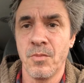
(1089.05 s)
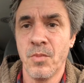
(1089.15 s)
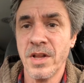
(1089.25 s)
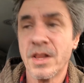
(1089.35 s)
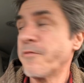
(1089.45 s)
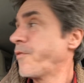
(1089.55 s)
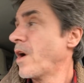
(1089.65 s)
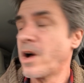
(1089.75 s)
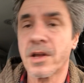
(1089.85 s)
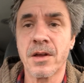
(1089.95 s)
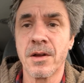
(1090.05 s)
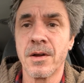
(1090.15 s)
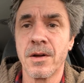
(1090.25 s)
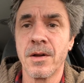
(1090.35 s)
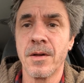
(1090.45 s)
What the fuck?
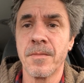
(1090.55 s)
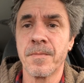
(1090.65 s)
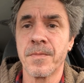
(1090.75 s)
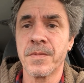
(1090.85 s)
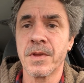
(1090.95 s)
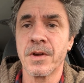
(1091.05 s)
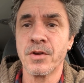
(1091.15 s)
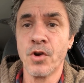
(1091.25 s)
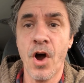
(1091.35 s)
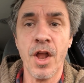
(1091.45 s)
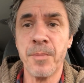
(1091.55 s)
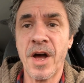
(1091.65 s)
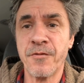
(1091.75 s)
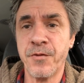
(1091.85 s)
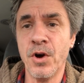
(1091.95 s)
You're all
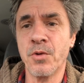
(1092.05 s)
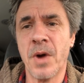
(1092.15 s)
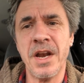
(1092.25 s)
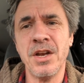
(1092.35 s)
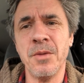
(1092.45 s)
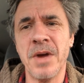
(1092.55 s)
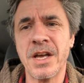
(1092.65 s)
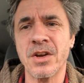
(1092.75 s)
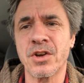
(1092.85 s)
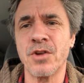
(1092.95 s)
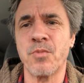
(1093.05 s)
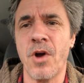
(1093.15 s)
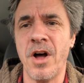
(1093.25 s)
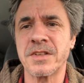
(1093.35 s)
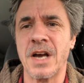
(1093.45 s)
about food. Why didn't you make a good
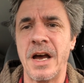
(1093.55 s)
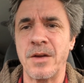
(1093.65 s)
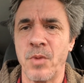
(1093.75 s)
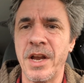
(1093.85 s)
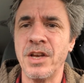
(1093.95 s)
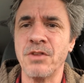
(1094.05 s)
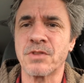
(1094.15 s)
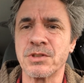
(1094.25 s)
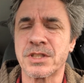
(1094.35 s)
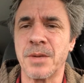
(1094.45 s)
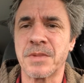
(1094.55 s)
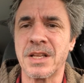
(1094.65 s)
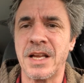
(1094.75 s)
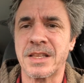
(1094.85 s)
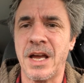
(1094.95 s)
raw diet? Why didn't you do
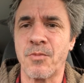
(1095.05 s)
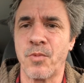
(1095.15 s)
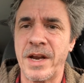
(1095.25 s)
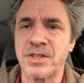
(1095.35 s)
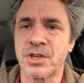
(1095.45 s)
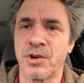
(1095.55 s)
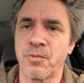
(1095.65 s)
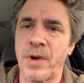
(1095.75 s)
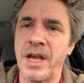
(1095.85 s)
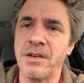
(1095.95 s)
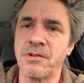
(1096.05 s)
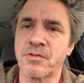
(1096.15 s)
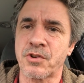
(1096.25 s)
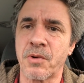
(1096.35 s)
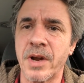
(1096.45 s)
something like that, Rachael Ray
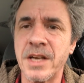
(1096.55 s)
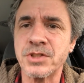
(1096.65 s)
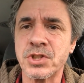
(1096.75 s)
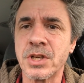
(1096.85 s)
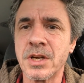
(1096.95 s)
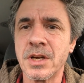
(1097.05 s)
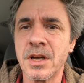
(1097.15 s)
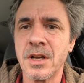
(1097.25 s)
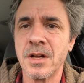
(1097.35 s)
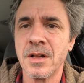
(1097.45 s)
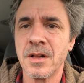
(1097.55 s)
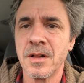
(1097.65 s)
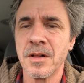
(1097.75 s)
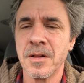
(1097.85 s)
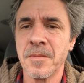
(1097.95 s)
Nutrish?
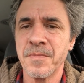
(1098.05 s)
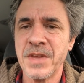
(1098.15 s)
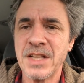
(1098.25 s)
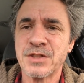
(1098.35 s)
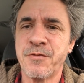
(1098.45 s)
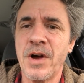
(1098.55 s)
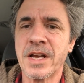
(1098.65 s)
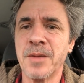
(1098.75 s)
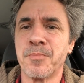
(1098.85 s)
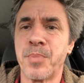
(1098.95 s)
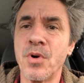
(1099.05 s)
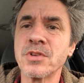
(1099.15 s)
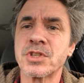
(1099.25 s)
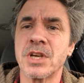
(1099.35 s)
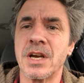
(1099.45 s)
That's fucking
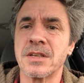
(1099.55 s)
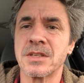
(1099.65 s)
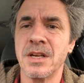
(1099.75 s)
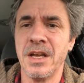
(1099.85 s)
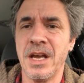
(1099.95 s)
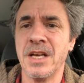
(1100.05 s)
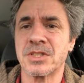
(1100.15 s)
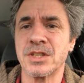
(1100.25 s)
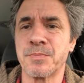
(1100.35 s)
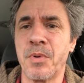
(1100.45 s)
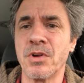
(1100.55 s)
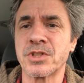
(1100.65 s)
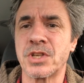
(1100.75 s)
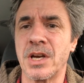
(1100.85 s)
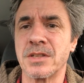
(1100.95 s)
bullshit. It is. It's
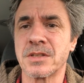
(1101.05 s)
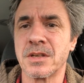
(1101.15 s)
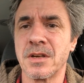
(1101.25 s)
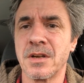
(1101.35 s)
bullshit.